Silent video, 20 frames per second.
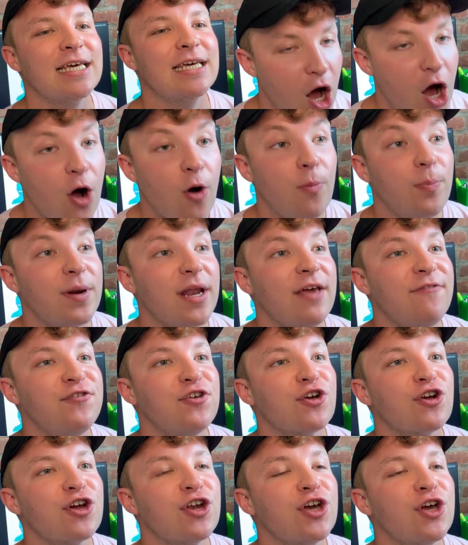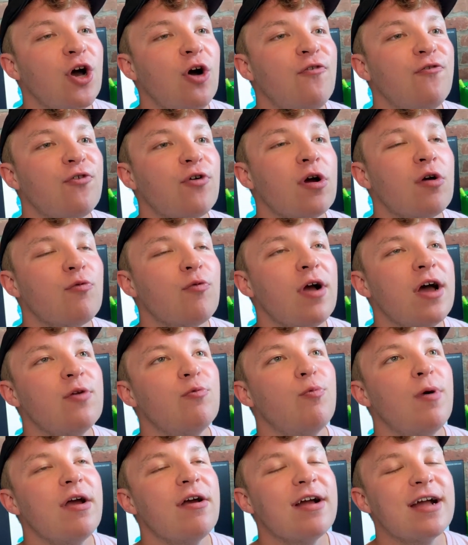Oh, but if you're gonna go for a
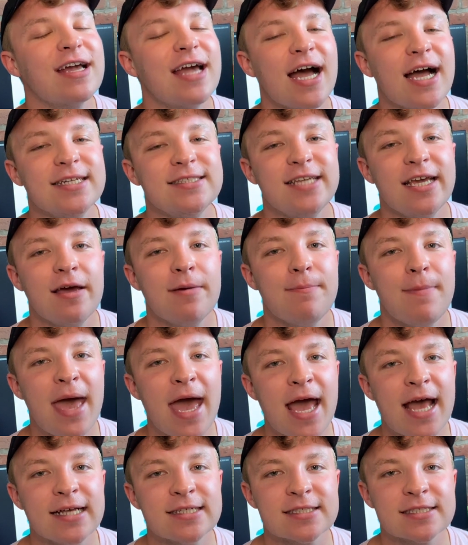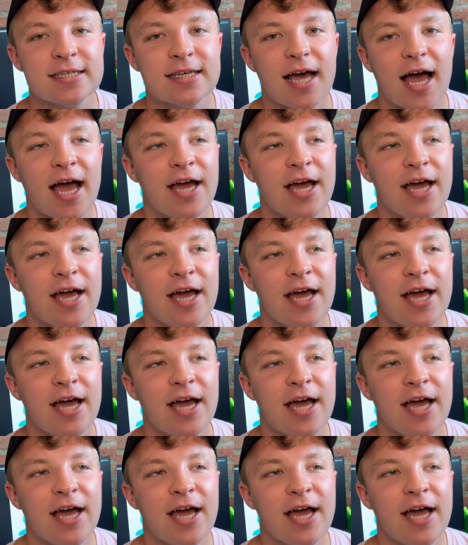run, wear a goddamn mask.